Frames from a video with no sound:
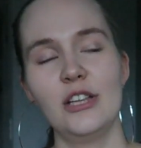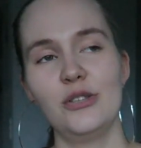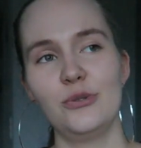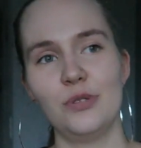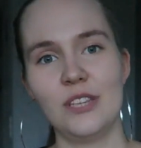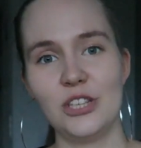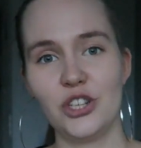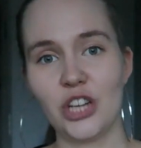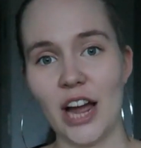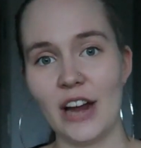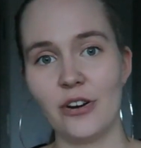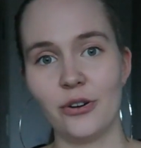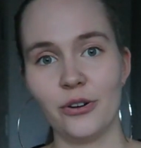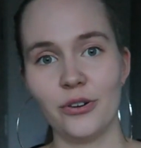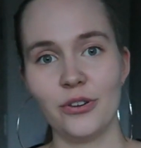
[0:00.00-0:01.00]
to this
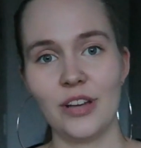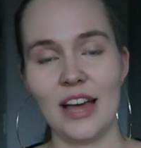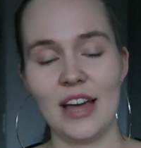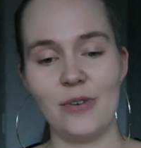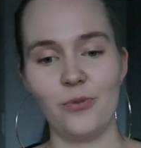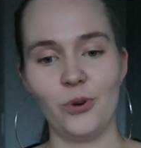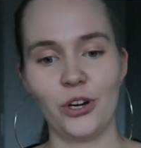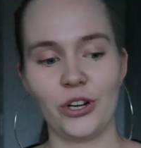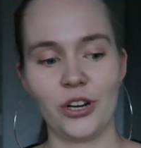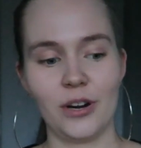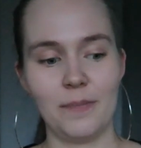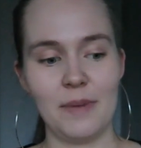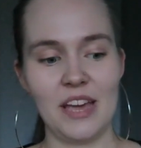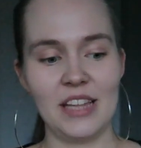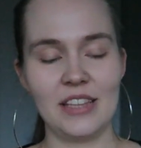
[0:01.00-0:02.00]
channel, and we're
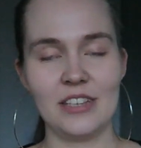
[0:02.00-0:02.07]
gonna make